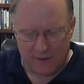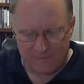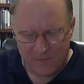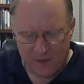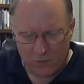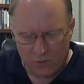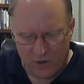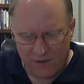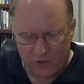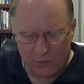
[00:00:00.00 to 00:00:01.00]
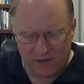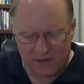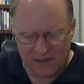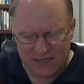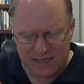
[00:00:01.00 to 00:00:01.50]
We want to have it all make
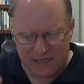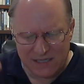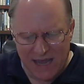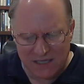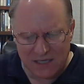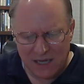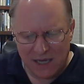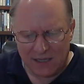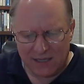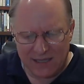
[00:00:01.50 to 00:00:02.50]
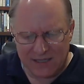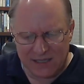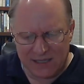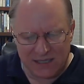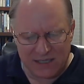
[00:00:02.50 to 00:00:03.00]
sense. And he says that's
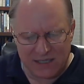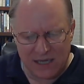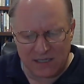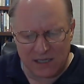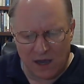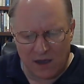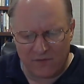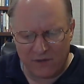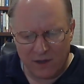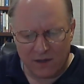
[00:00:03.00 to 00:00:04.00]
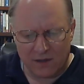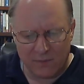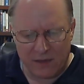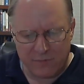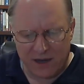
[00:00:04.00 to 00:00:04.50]
the success of the
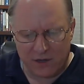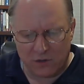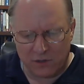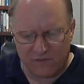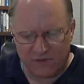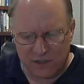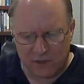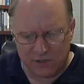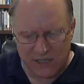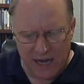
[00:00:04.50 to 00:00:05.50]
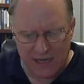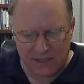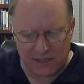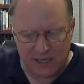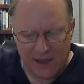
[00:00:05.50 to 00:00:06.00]
mathematical and physical
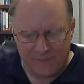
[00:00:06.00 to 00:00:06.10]
sciences.